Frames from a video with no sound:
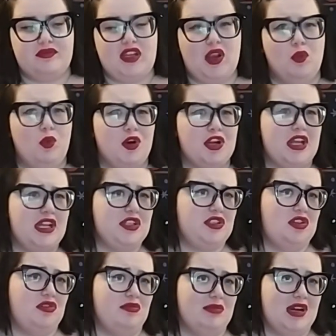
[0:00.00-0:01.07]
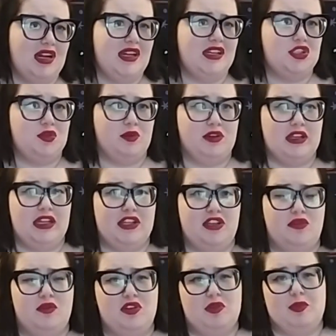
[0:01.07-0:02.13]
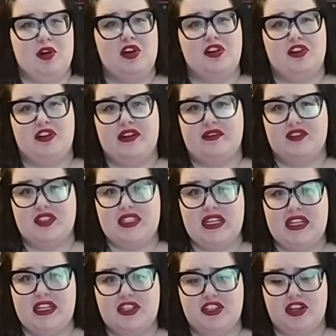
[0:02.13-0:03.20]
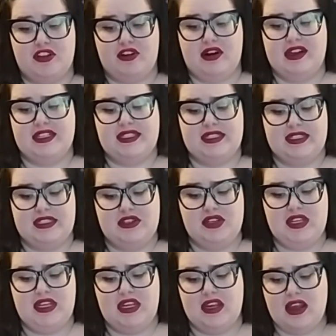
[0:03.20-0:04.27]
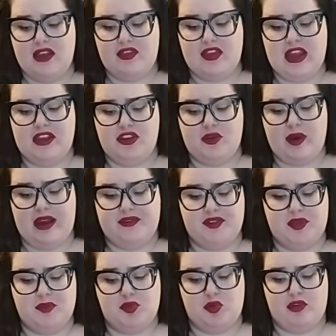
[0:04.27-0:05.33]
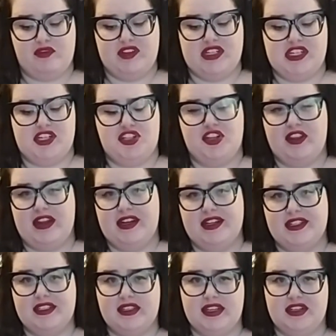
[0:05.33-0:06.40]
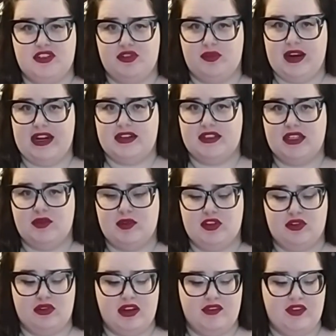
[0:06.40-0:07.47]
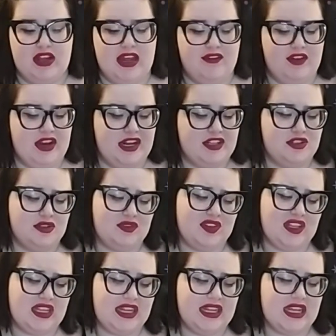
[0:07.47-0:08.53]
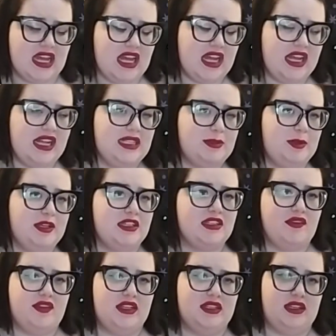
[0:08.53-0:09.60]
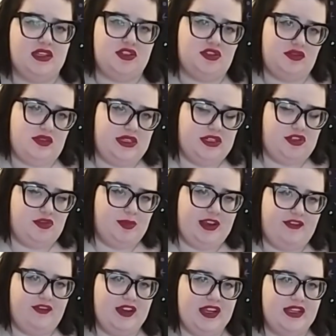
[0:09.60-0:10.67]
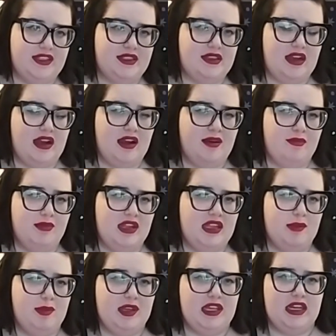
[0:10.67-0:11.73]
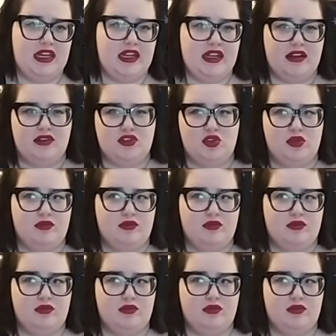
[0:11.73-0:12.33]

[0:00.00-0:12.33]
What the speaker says: working too much where like you and your partner are never seeing each other. I see that you have some sort of addiction that is interacting with your love life, and I do feel like it's because of these issues that you may face in the beginning